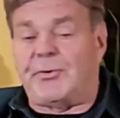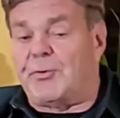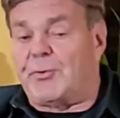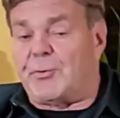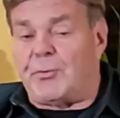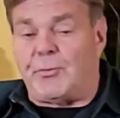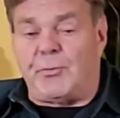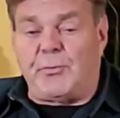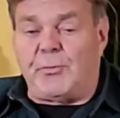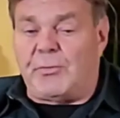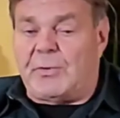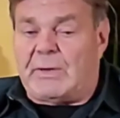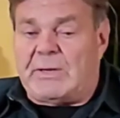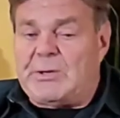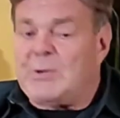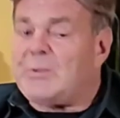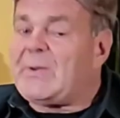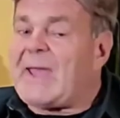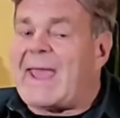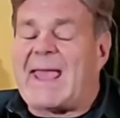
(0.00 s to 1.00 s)
or
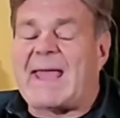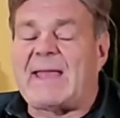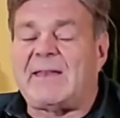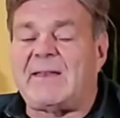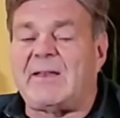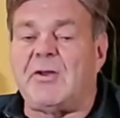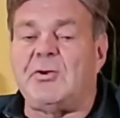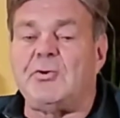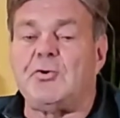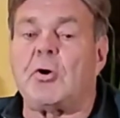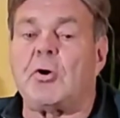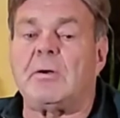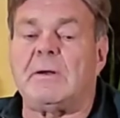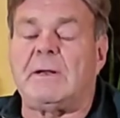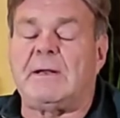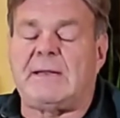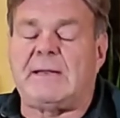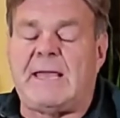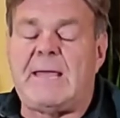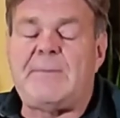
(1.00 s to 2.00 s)
you can't nor-
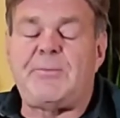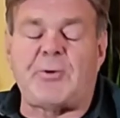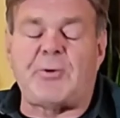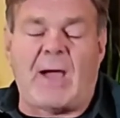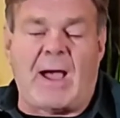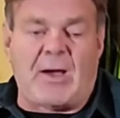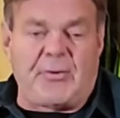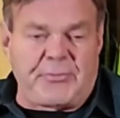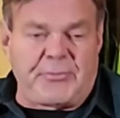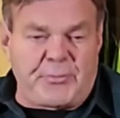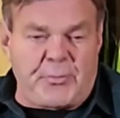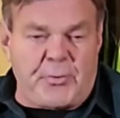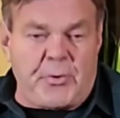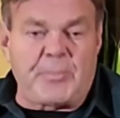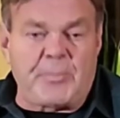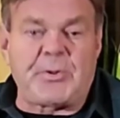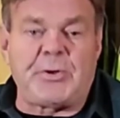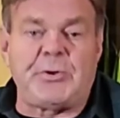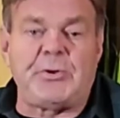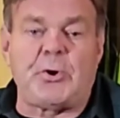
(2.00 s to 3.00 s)
keep your house warm the,